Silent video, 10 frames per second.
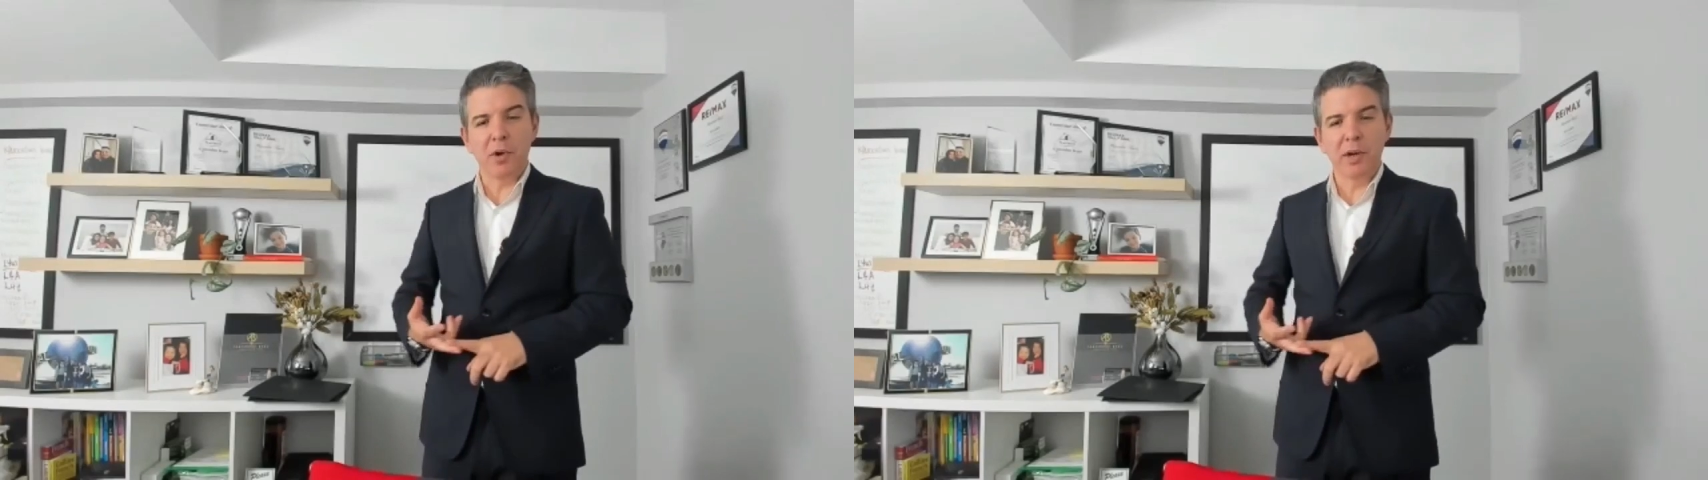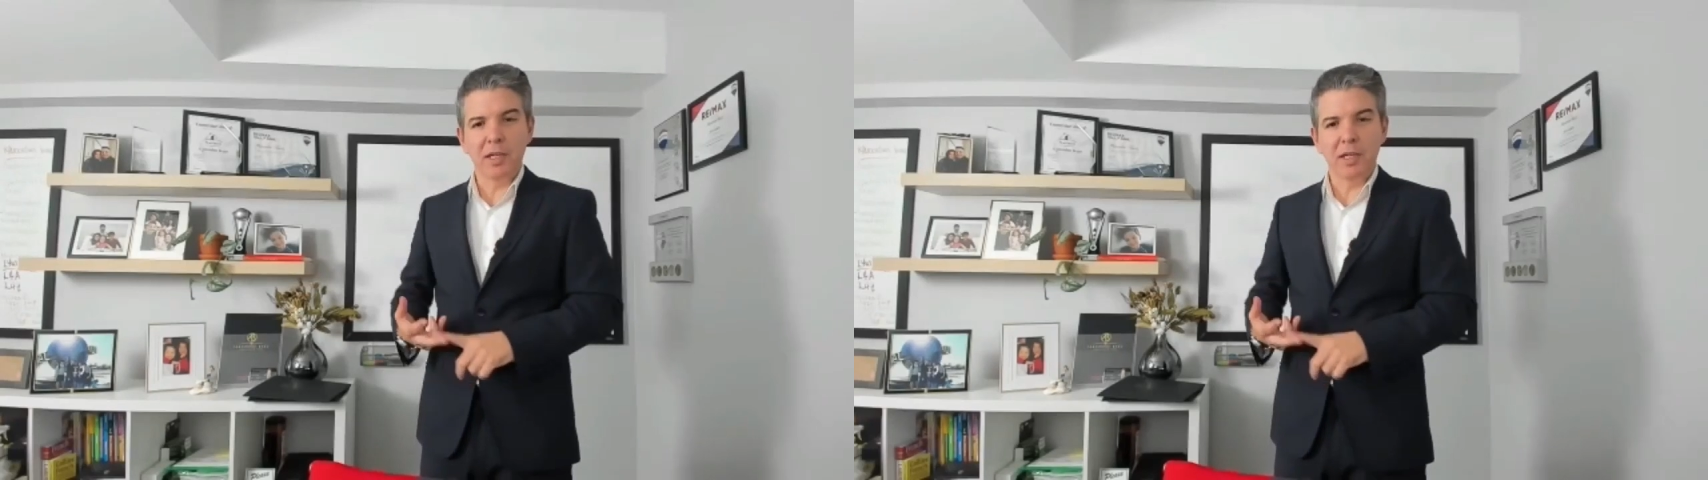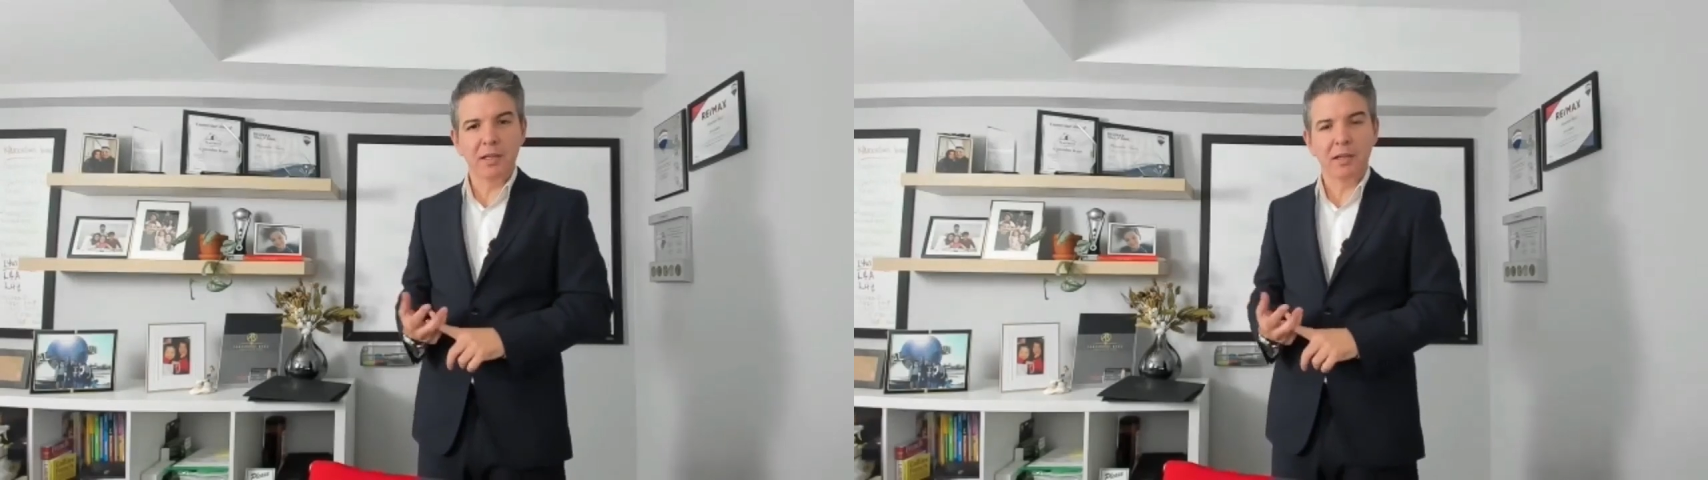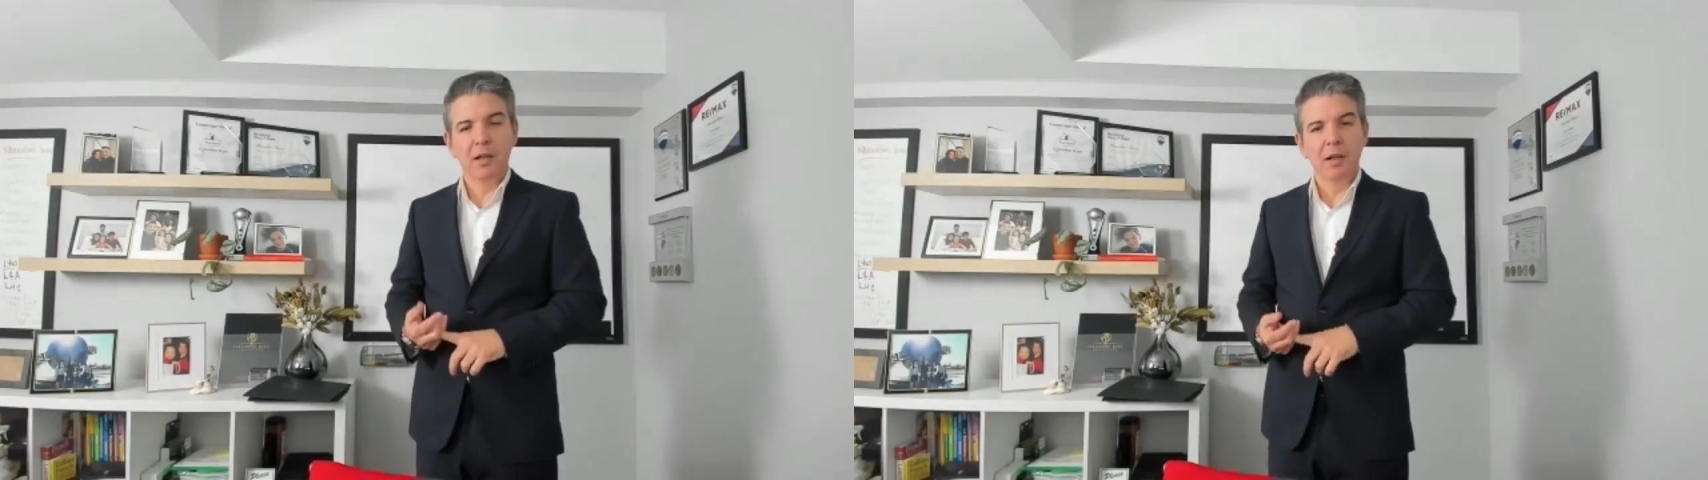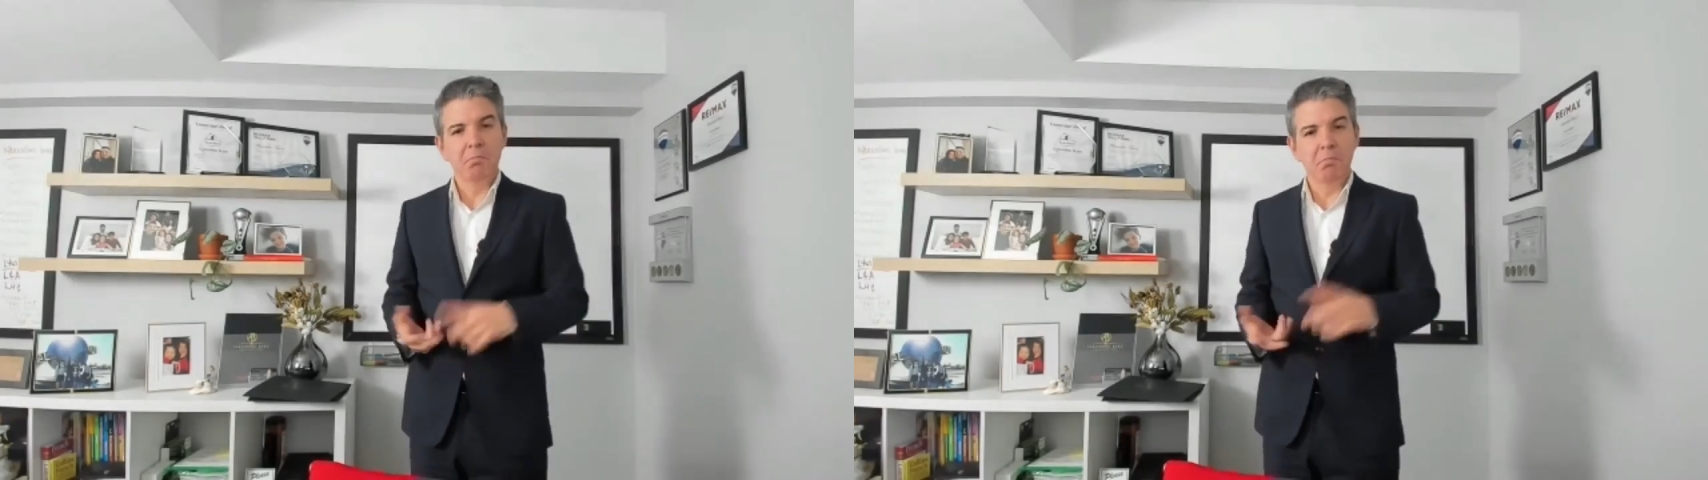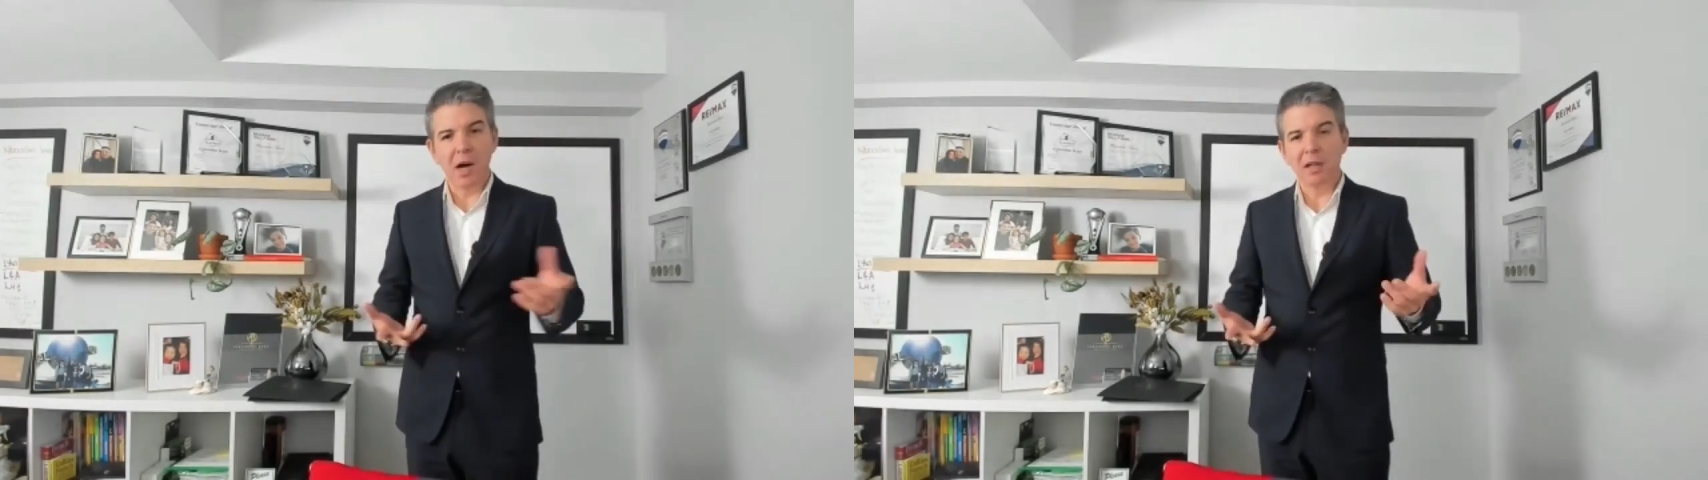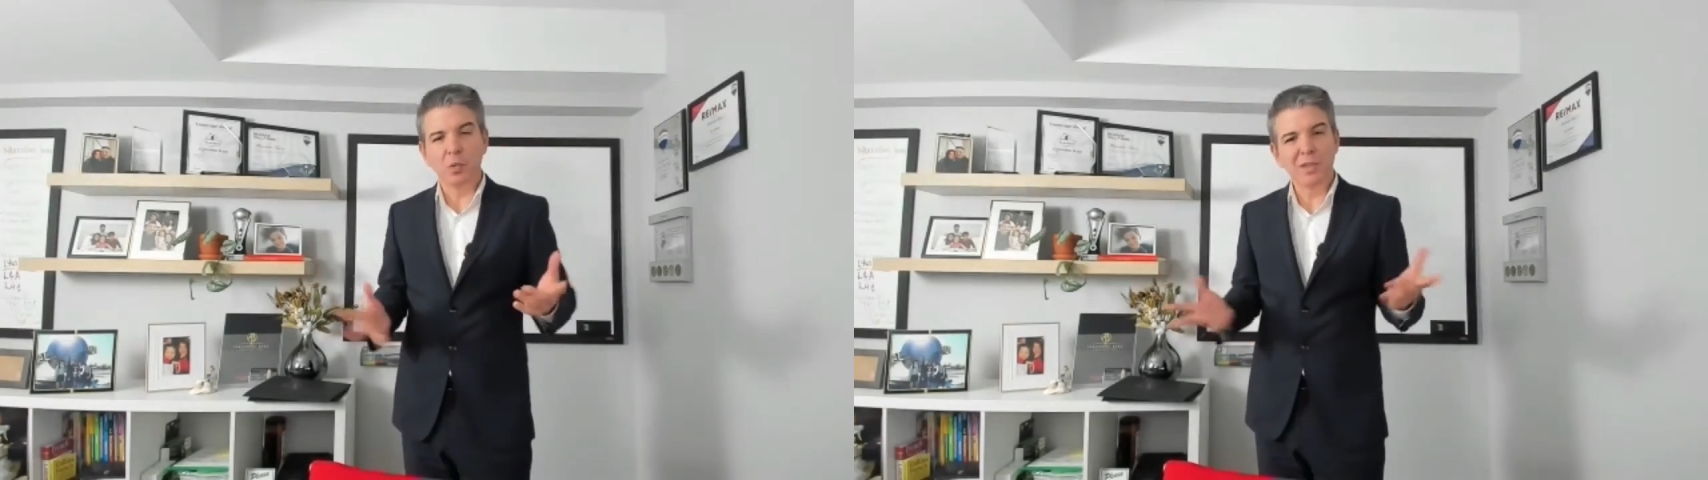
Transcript: bringing it. But